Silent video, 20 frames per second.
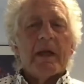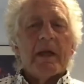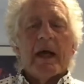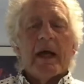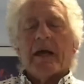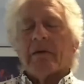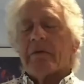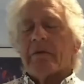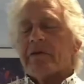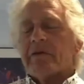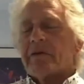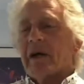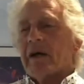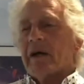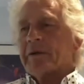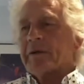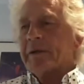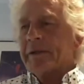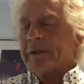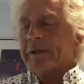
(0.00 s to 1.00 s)
Yeah, so
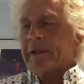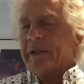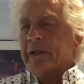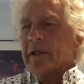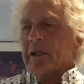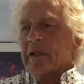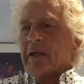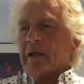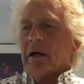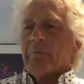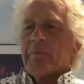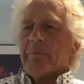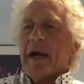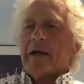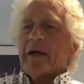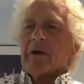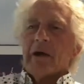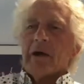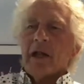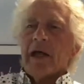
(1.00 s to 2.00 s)
I'm
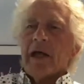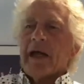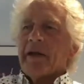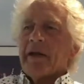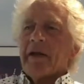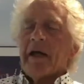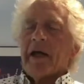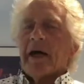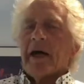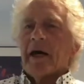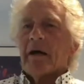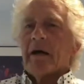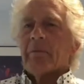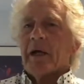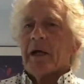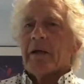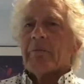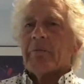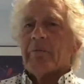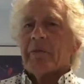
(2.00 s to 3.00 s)
back on land now,
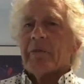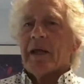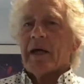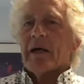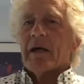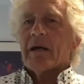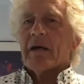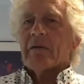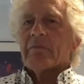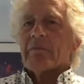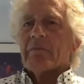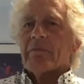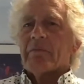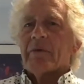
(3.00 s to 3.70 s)
but